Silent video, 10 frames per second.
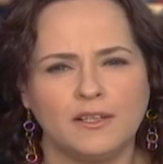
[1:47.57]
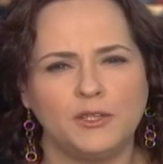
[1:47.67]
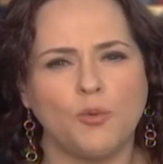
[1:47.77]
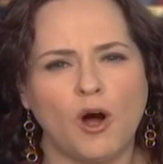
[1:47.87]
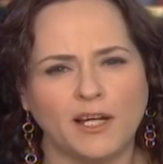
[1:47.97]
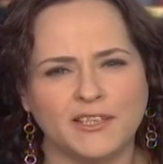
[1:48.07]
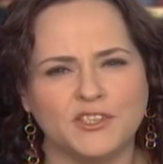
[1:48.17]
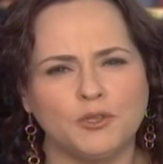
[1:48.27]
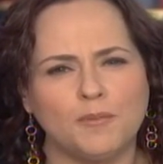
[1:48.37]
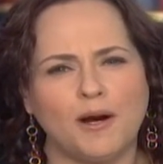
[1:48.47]
You walk
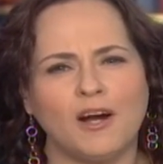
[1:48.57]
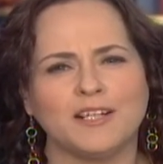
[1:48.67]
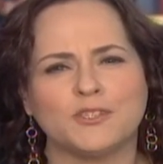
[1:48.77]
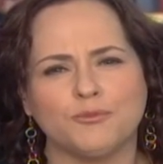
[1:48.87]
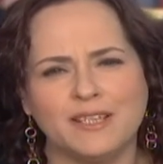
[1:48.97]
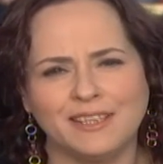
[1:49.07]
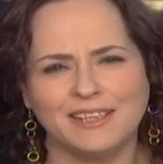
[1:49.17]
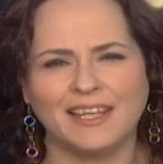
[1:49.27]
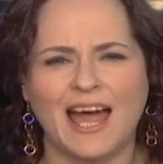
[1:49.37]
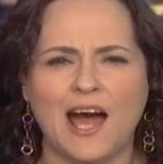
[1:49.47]
into a bar, it's
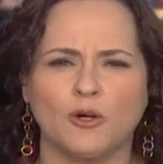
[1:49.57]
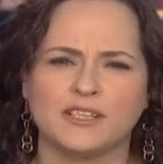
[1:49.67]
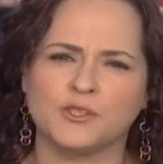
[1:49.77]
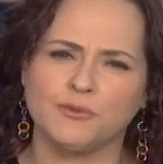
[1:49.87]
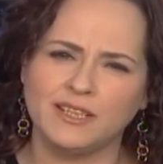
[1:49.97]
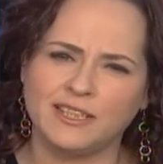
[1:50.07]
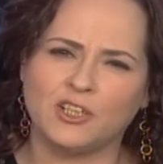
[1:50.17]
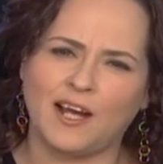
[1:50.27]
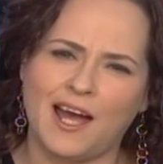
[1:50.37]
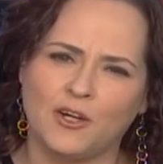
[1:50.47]
really loud, it's really
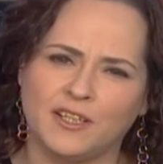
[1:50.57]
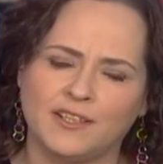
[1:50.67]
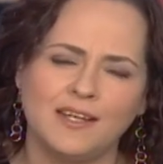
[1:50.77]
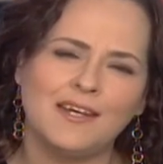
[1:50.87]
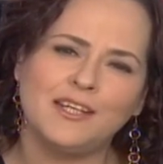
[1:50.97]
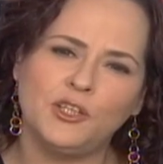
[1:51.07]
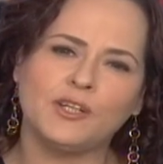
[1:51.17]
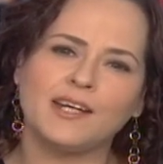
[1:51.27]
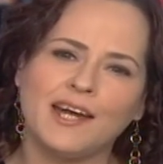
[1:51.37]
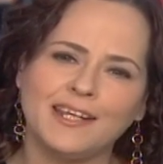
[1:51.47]
crowded. You
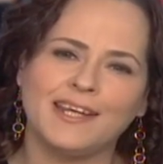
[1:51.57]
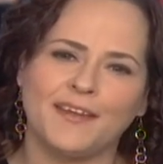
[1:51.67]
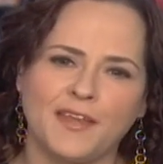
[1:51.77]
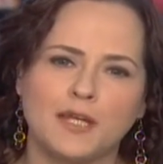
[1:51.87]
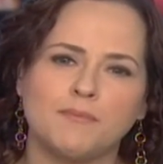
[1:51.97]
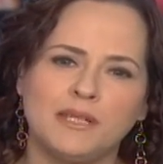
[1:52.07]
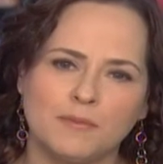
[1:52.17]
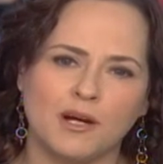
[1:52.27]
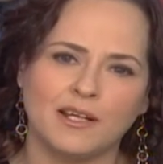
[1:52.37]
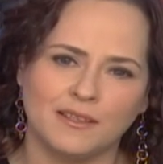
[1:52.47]
can kind of get that meat
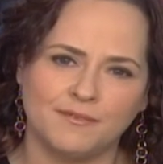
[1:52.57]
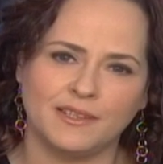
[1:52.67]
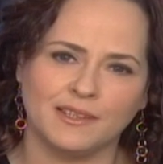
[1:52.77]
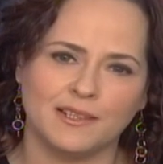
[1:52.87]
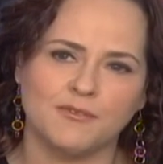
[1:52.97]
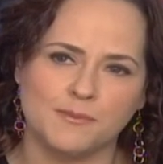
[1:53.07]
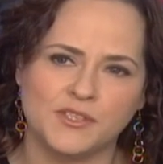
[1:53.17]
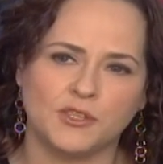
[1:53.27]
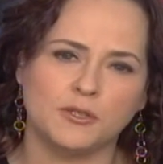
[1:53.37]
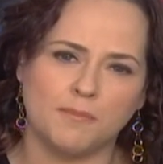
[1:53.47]
market feeling from
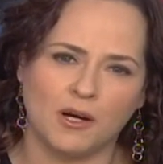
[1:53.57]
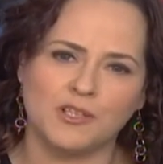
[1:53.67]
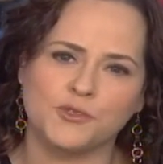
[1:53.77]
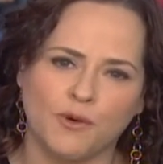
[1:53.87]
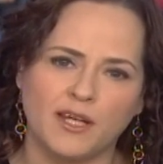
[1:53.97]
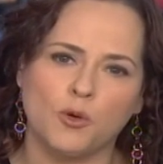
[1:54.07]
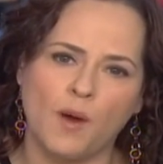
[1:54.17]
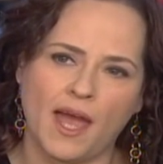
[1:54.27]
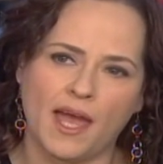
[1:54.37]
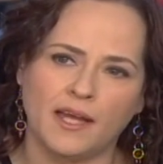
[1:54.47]
certain bars right
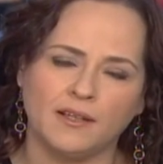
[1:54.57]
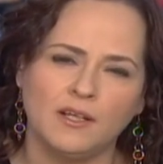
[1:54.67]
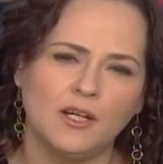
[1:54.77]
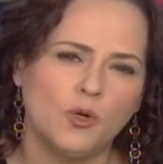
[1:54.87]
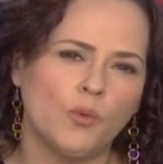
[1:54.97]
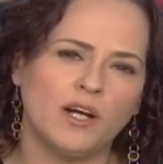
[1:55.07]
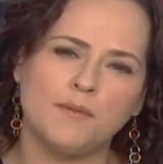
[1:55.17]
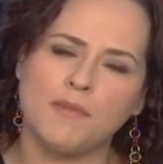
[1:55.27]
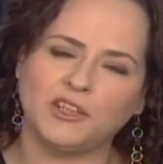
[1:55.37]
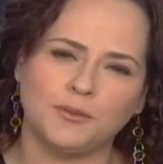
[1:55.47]
away. Mm-hmm. Where a
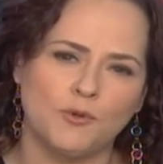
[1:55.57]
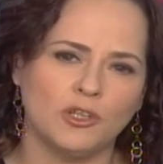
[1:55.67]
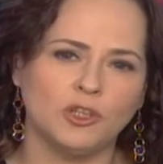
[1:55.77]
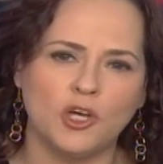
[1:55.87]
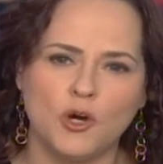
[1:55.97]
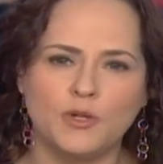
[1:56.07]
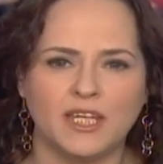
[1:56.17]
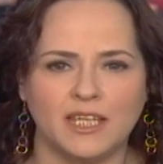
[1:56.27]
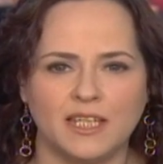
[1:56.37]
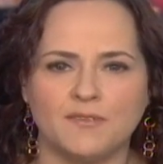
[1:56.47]
much more
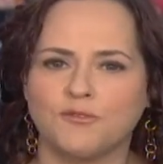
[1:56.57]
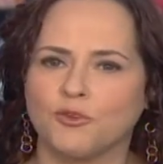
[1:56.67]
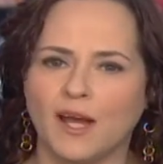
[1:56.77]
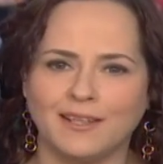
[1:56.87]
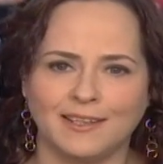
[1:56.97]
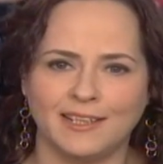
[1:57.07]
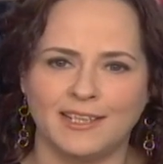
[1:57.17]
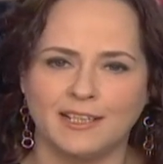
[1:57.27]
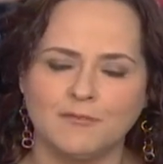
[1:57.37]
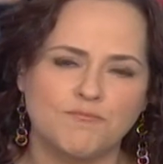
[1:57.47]
low-key,
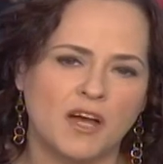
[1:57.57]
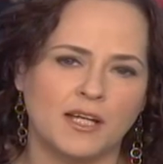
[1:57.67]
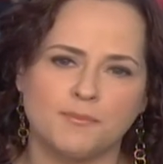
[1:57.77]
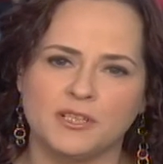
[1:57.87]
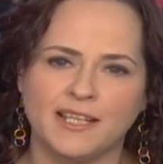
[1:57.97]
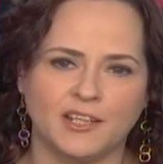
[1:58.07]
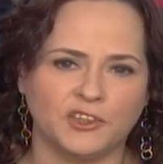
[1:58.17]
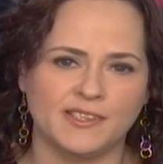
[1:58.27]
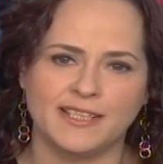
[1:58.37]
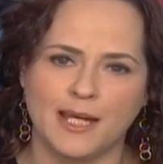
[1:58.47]
friendly,
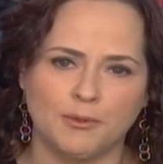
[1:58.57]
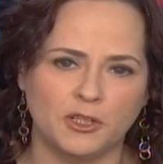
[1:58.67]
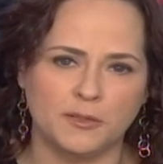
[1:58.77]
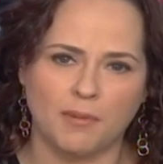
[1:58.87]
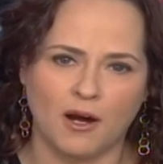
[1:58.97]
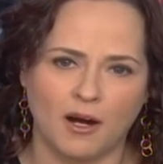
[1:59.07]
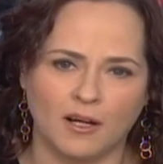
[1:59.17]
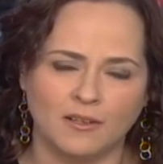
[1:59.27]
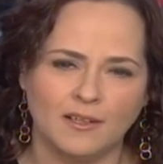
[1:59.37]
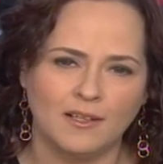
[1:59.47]
unpretentious neighborhood
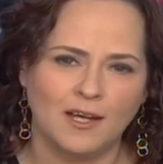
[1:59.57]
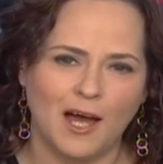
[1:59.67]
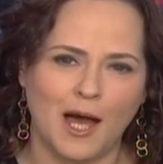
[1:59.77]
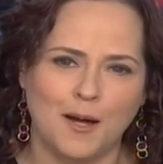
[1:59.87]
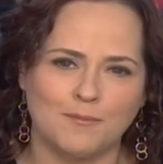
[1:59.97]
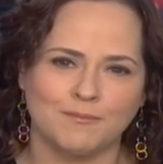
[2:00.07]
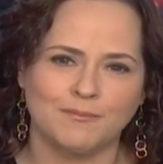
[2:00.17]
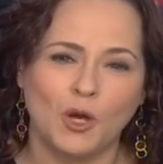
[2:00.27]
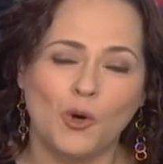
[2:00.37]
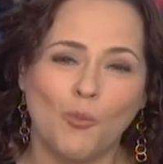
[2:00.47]
bar
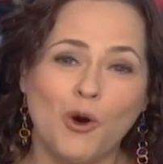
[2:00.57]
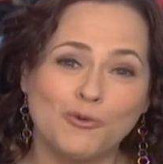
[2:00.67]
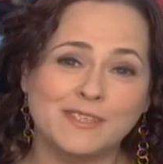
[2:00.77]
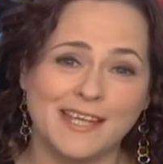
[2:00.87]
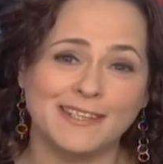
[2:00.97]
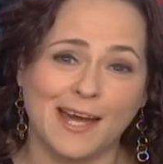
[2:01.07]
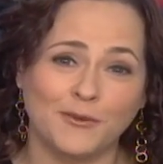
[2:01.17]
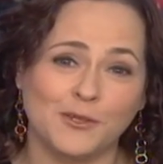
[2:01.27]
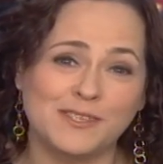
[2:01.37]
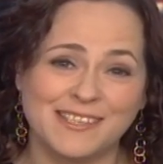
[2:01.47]
won't send
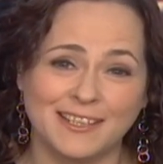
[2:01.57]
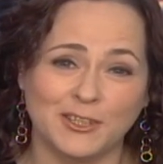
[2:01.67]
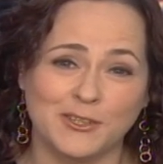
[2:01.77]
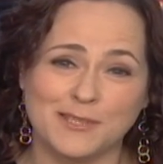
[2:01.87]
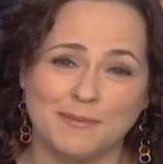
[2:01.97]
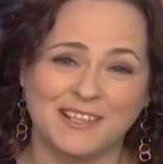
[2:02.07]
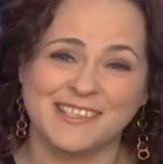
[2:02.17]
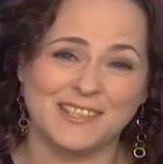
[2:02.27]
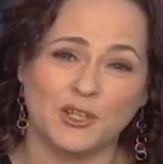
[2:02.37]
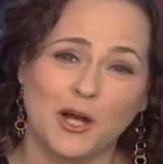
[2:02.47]
out those signals
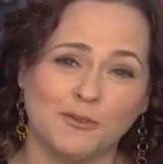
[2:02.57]
because they're not